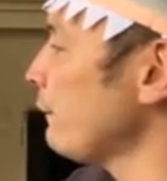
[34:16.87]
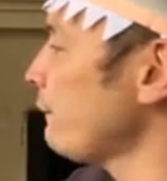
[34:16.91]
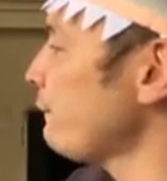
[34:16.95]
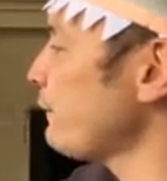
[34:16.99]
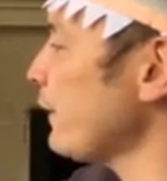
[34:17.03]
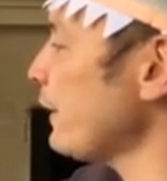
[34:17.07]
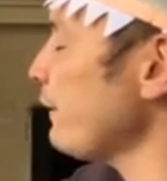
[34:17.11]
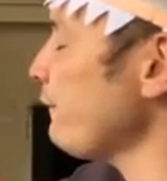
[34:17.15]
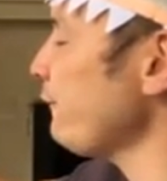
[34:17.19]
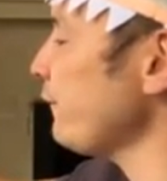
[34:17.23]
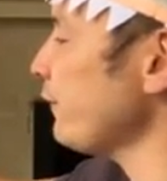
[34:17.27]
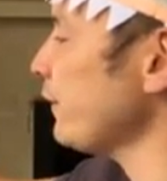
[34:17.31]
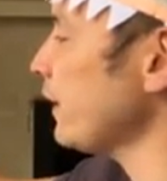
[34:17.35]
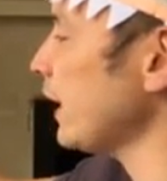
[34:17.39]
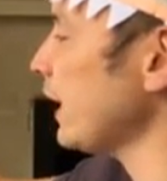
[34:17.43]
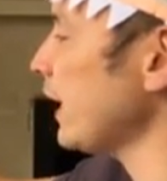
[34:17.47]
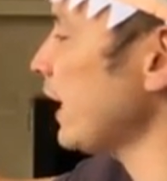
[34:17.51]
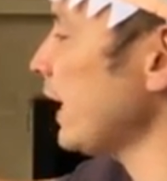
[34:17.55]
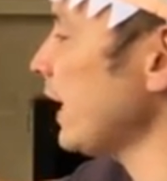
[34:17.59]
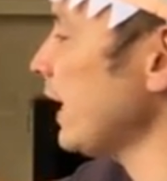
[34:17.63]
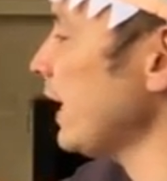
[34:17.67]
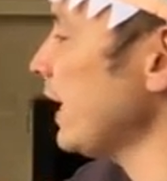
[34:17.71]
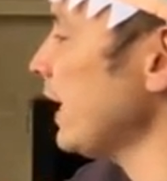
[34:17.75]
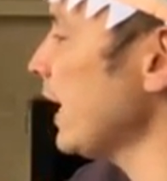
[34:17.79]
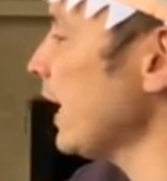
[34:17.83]

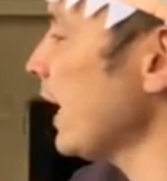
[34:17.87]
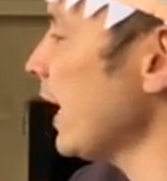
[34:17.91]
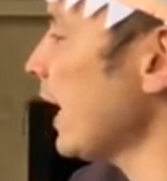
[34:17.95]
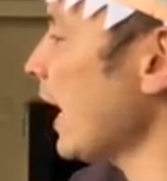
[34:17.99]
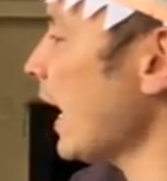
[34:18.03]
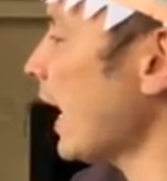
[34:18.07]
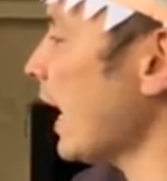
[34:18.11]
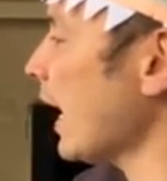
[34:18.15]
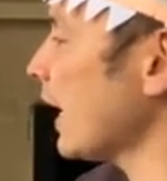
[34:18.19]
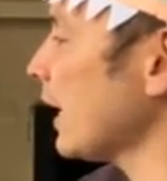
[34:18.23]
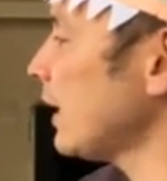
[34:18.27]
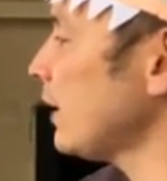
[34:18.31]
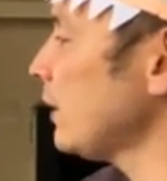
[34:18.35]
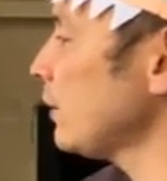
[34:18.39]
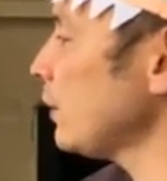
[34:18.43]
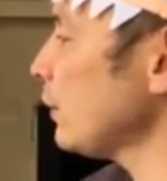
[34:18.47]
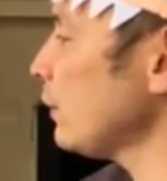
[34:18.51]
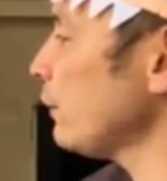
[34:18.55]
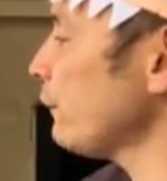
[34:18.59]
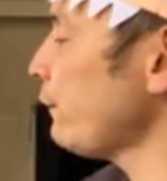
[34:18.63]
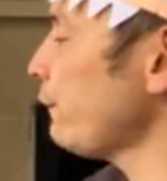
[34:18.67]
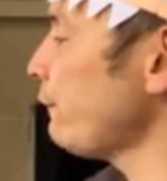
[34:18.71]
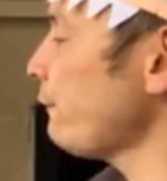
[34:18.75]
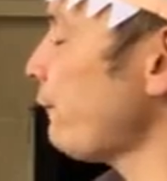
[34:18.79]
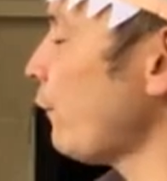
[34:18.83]
50 and
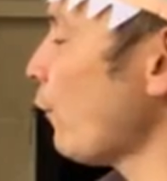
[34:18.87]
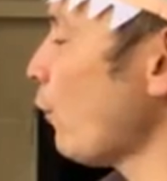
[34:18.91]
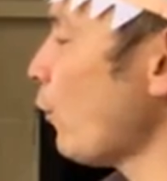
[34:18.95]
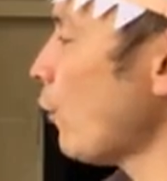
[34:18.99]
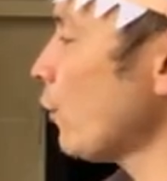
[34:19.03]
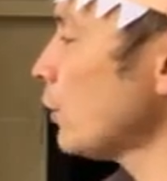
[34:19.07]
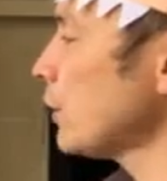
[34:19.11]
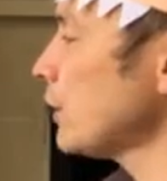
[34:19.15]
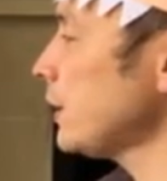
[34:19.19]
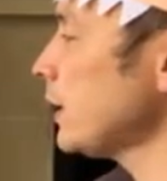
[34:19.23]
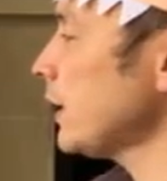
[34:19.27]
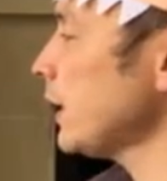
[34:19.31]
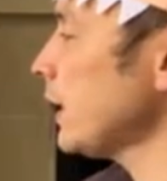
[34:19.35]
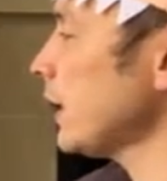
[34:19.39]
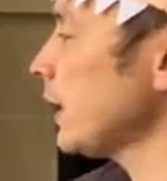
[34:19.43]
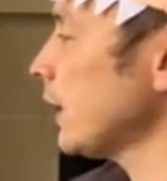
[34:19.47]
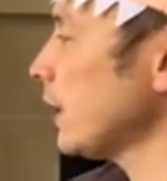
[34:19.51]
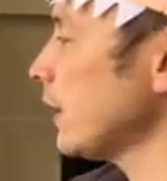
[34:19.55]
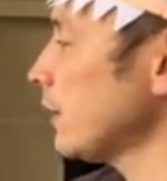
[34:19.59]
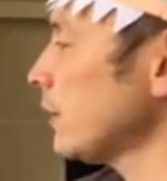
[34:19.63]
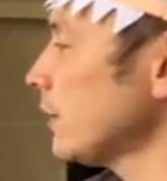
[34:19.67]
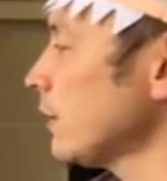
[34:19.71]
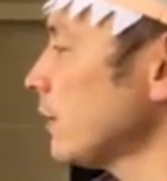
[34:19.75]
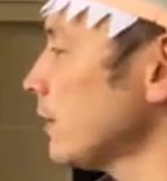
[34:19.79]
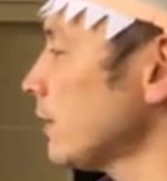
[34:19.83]

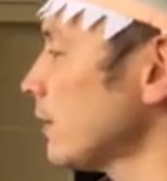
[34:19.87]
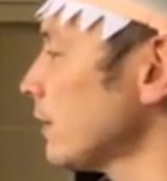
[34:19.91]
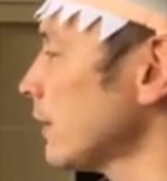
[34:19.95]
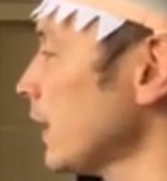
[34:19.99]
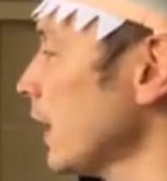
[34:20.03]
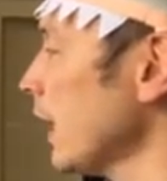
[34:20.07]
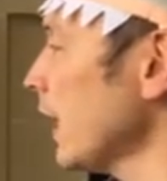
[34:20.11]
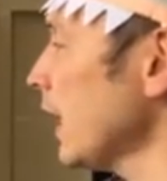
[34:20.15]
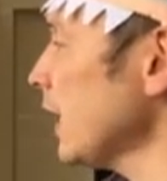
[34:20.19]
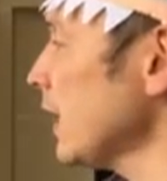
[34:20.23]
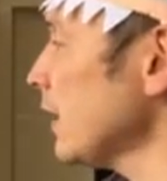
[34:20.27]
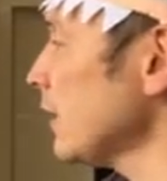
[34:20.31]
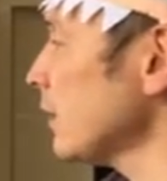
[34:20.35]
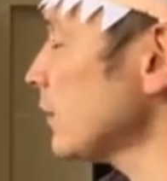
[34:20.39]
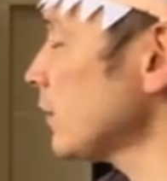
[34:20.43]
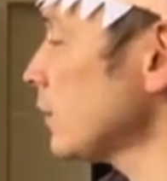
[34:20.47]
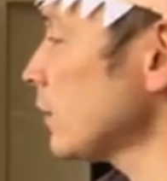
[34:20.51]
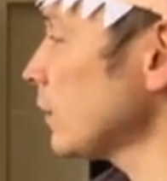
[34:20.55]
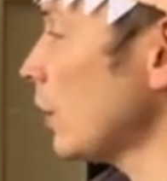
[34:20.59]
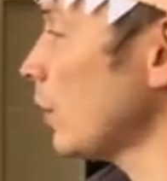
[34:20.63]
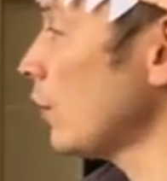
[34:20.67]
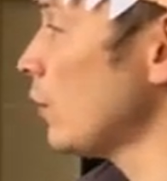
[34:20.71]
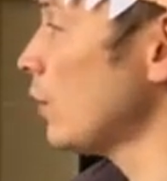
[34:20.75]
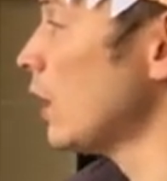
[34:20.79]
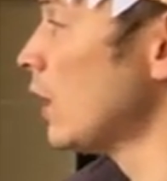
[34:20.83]
40. Okay,
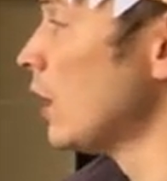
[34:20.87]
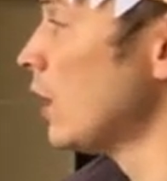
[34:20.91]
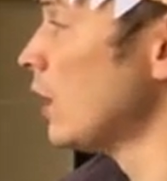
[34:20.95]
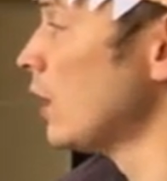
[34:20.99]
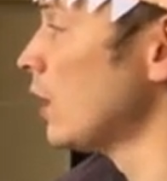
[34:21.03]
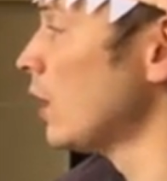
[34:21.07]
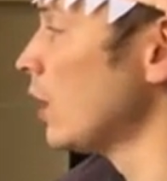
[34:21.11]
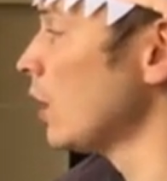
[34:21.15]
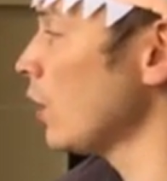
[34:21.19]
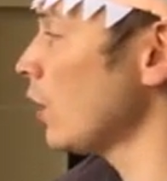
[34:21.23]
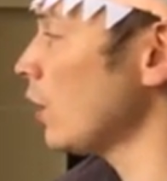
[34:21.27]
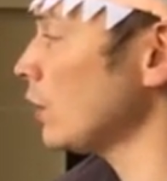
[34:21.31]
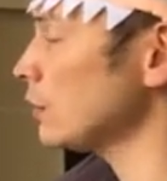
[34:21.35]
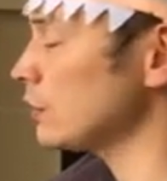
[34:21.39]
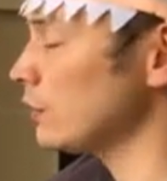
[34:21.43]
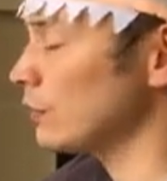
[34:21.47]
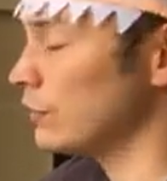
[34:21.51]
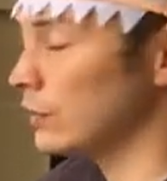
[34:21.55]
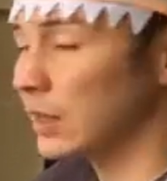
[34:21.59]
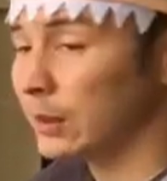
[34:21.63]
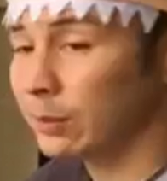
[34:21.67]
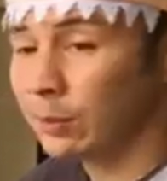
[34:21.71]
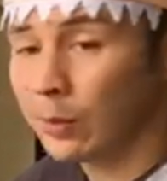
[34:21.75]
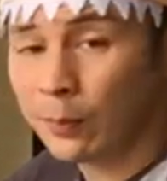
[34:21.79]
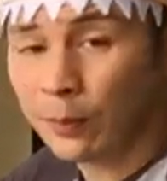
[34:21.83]
so lots of
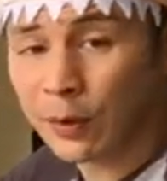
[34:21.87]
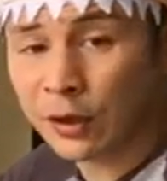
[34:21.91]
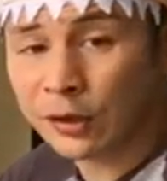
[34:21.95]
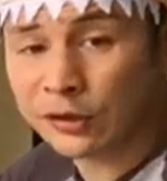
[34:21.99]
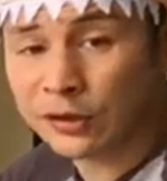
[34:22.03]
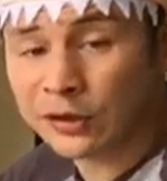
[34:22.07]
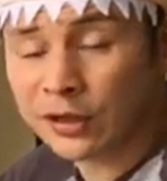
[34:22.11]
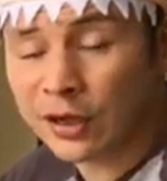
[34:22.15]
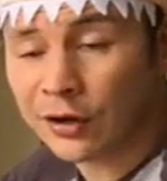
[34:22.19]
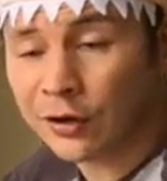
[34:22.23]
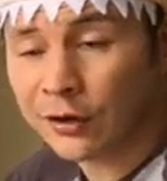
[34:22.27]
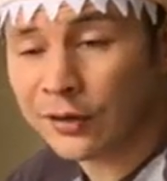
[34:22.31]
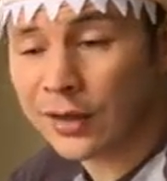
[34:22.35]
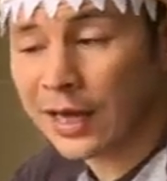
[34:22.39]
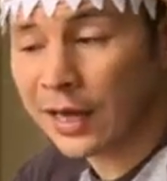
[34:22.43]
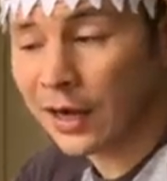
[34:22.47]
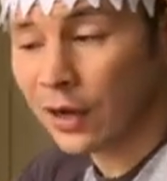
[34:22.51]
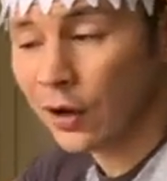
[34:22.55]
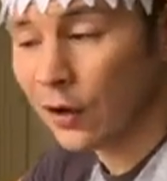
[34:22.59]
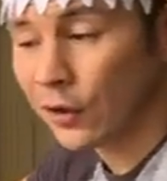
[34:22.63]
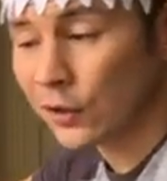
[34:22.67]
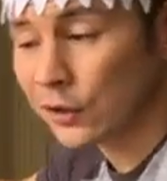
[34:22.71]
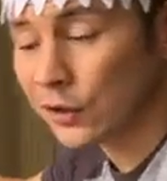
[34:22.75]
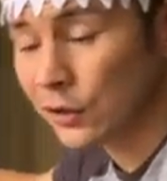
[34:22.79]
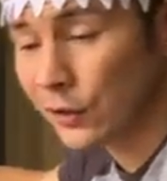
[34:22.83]
number bonds going there,
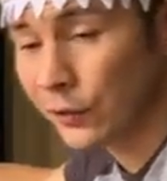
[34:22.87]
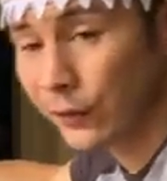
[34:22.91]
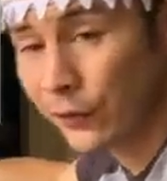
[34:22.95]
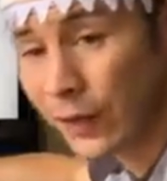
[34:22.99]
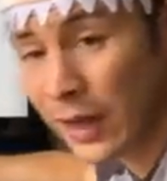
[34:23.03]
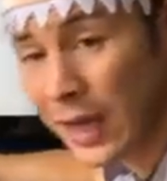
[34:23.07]
lots of